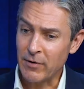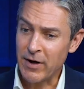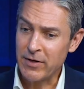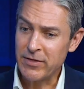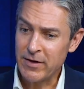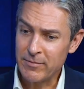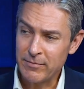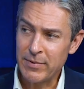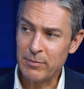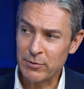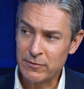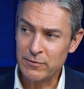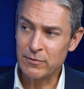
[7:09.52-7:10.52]
so I think
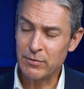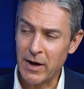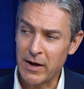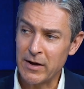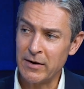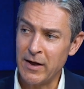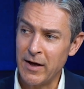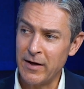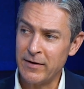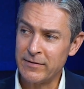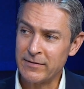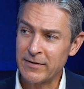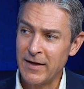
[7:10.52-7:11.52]
people do
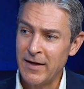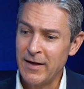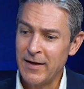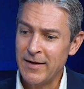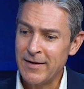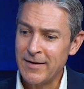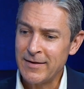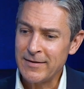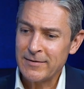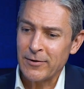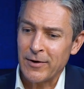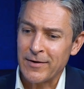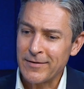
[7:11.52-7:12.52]
recognize,
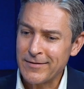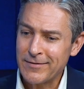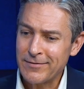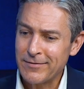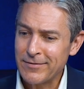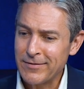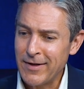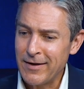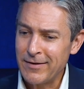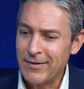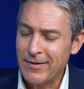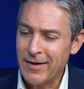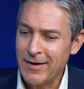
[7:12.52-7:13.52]
look,
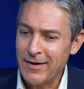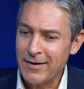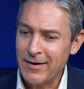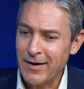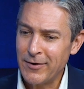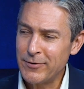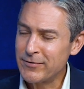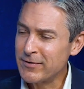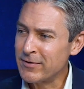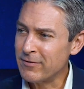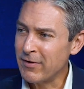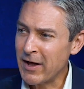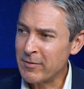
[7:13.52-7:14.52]
they
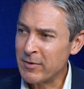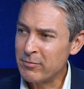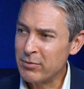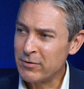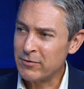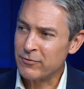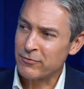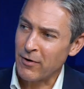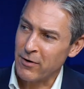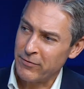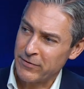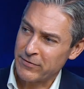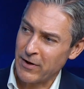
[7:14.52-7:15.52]
understood that Vladimir Putin
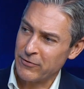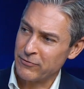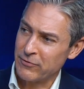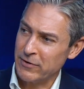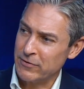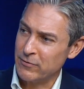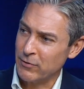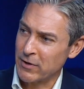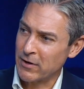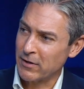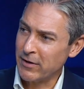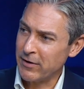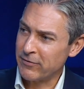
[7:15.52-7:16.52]
drove his country into a
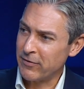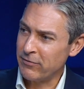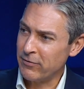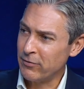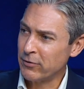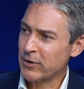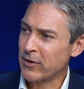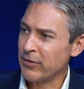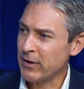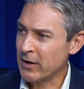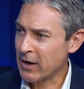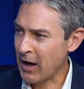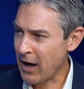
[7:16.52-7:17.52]
cliff. If you look at
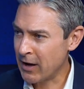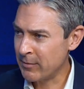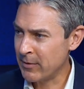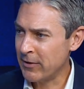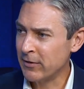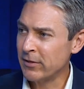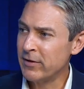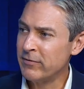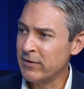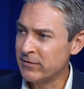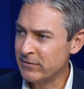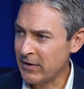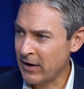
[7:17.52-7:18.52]
the economy, the
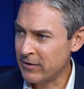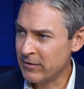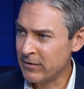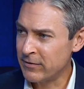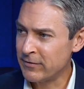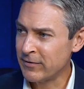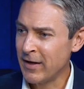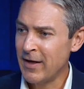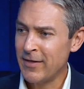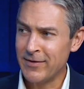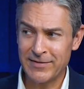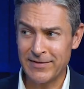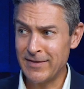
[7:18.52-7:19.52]
living standards,
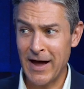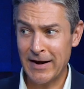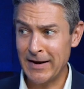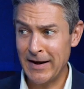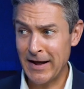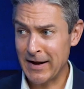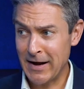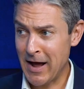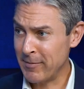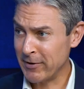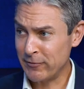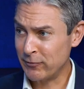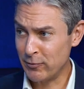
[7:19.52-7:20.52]
this is not an
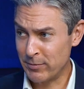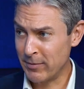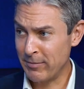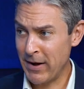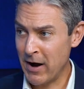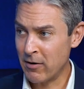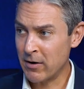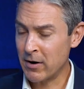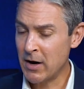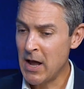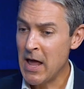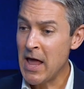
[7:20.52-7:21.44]
economic superpower.